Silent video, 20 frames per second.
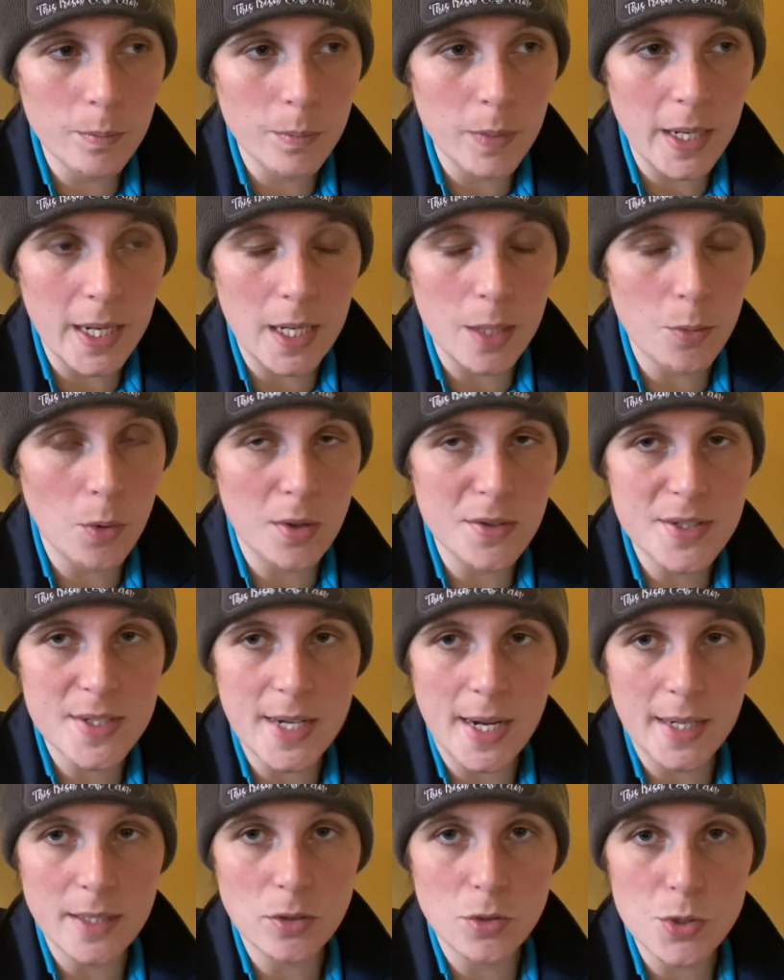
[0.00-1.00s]
He was
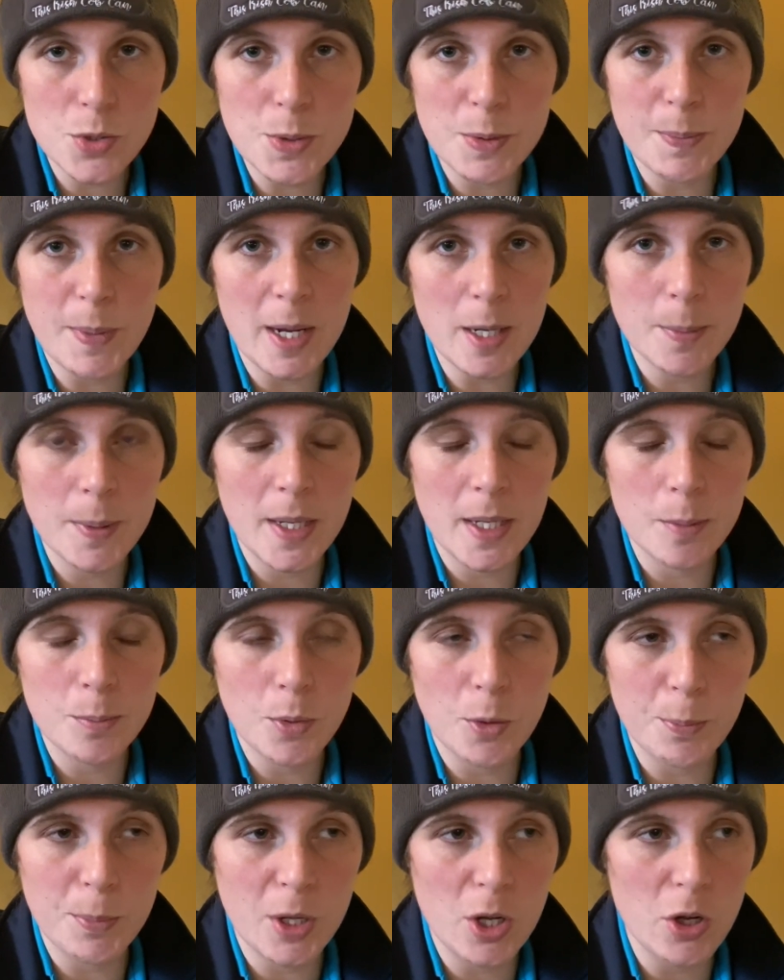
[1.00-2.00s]
diagnosed with back pain,
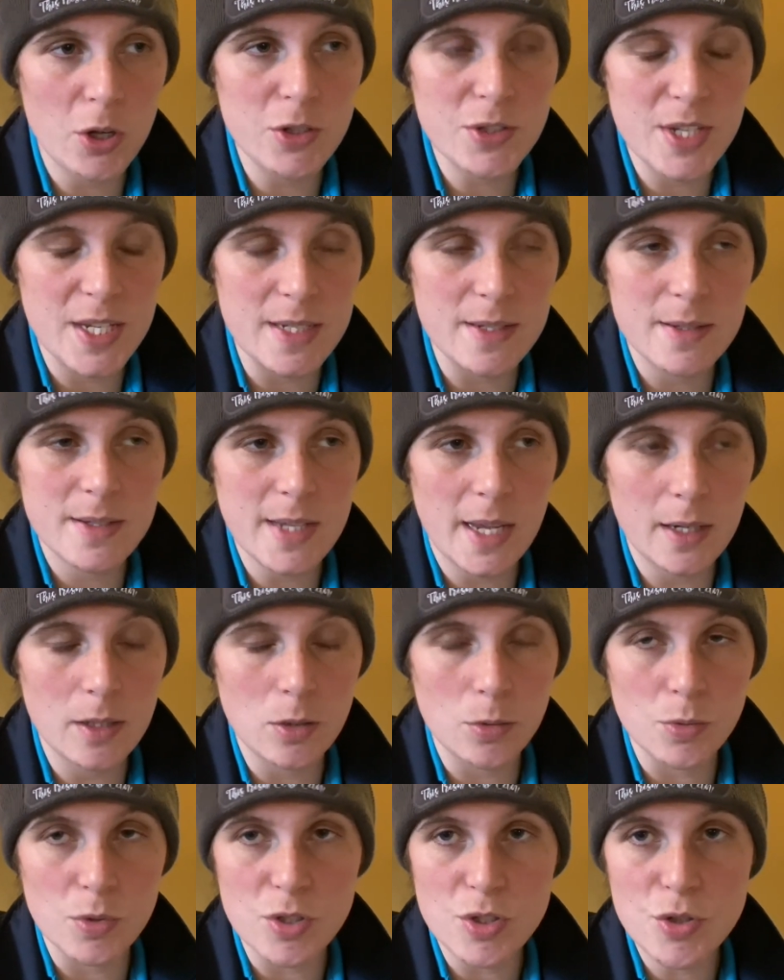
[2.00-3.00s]
but because his
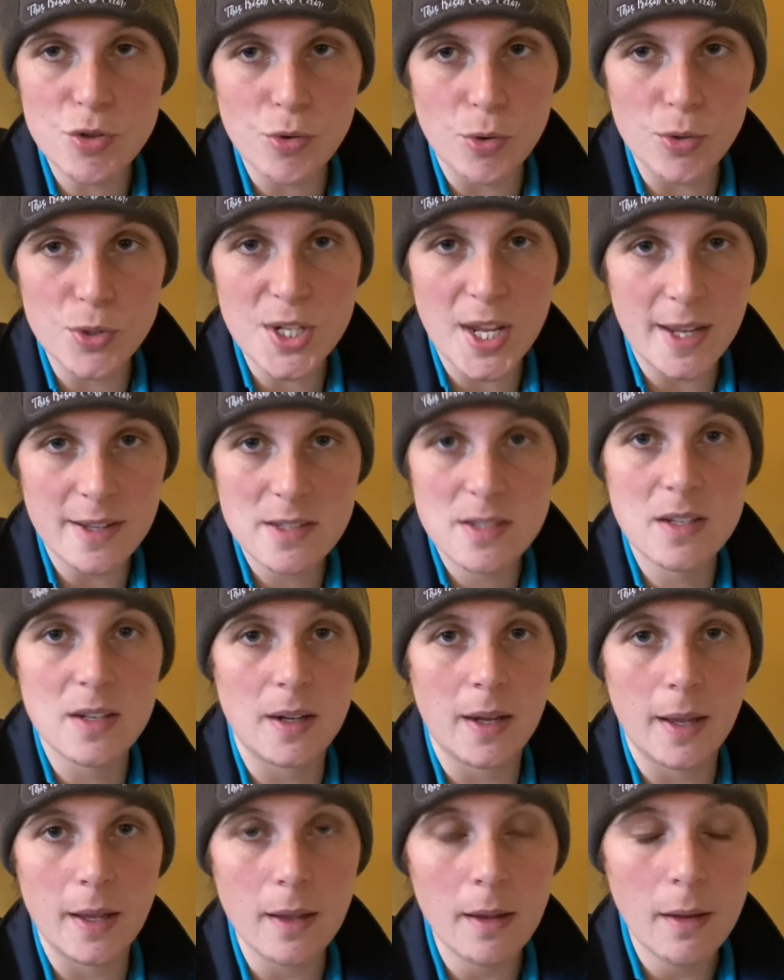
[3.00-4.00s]
saddle was
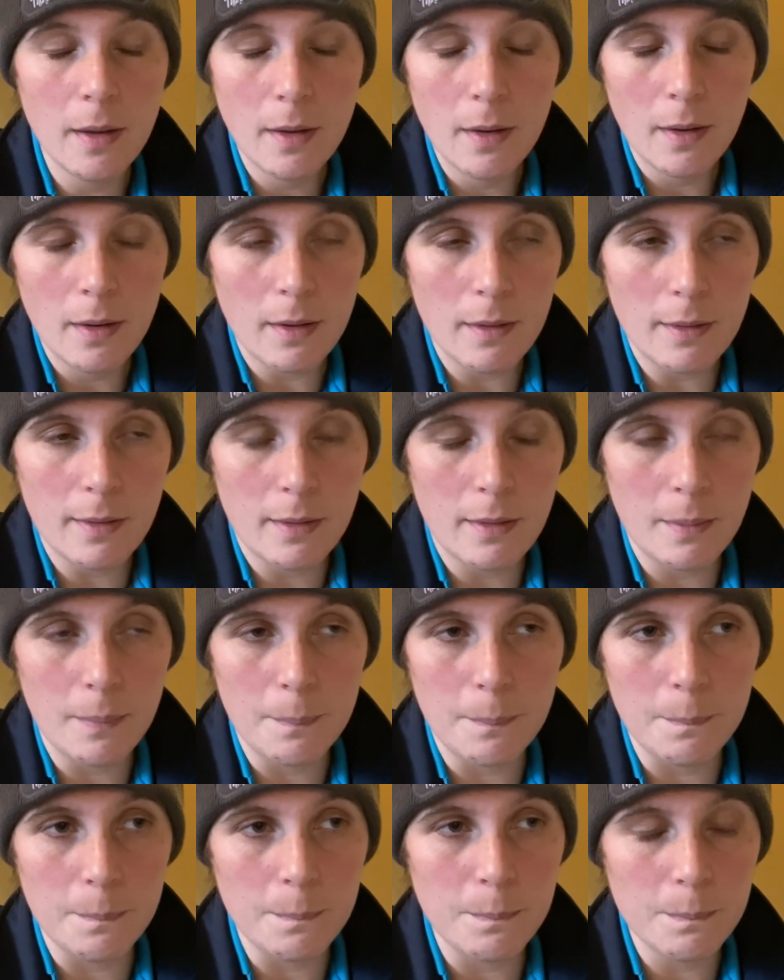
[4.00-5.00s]
grotesquely,
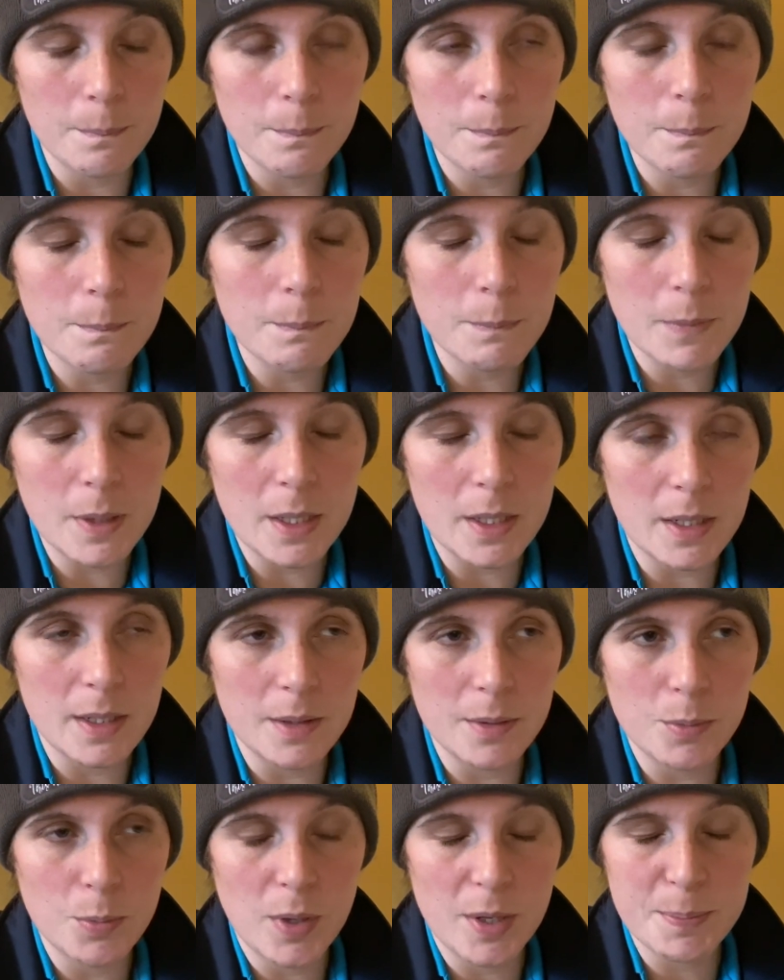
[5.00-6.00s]

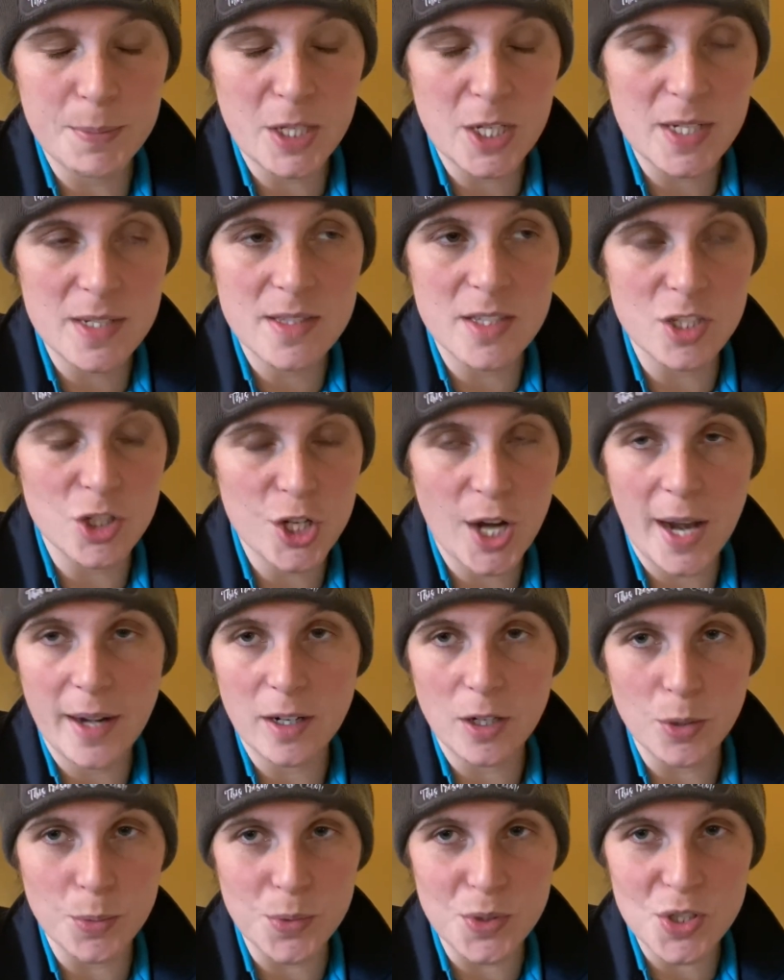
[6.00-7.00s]
well, because the
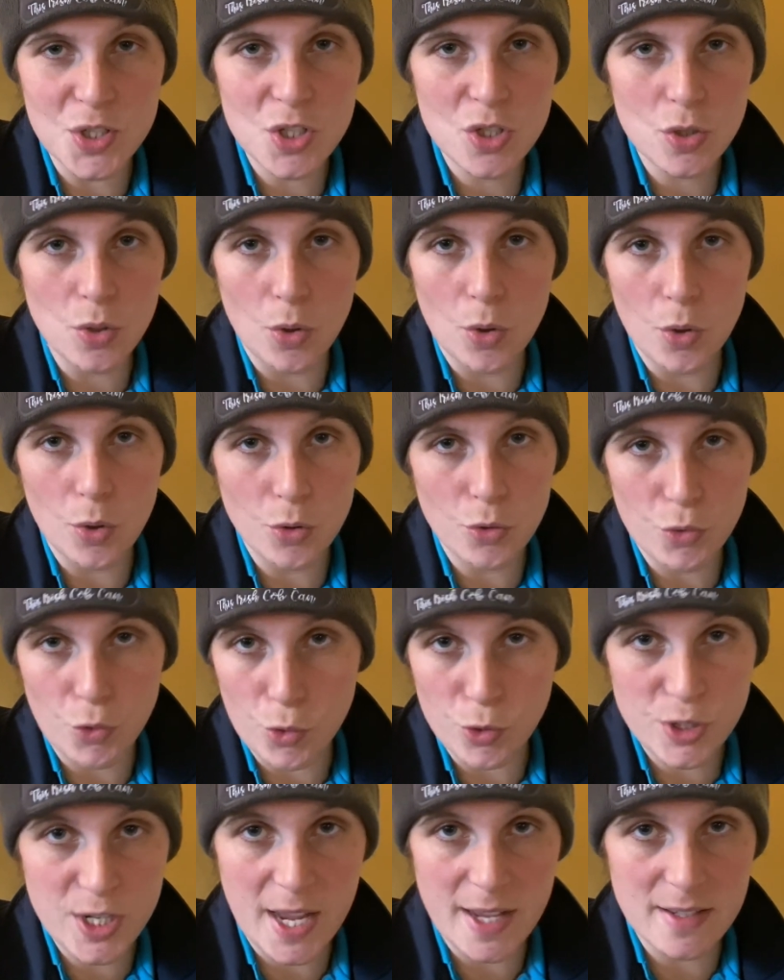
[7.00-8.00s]
channel was so
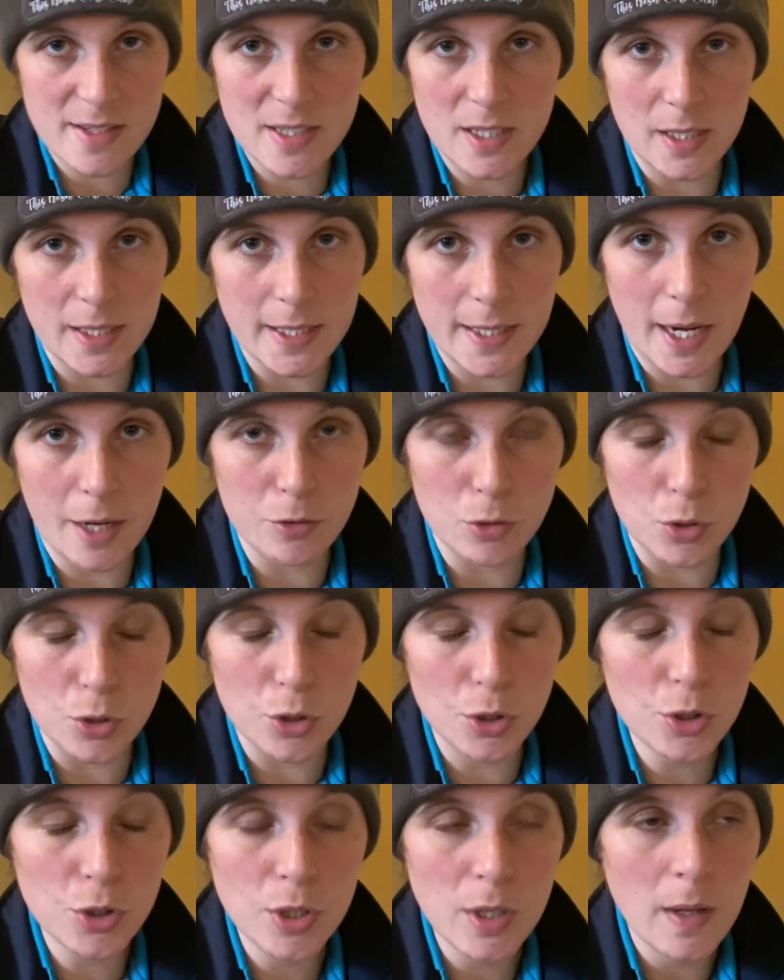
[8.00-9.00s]
grotesquely
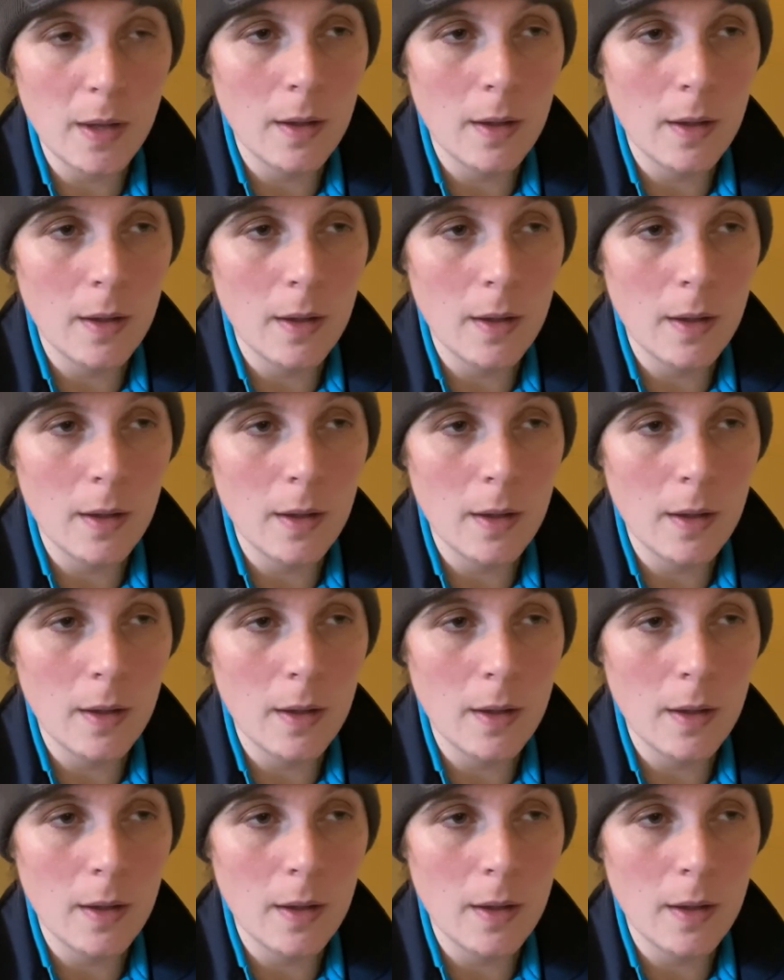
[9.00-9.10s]
narrow,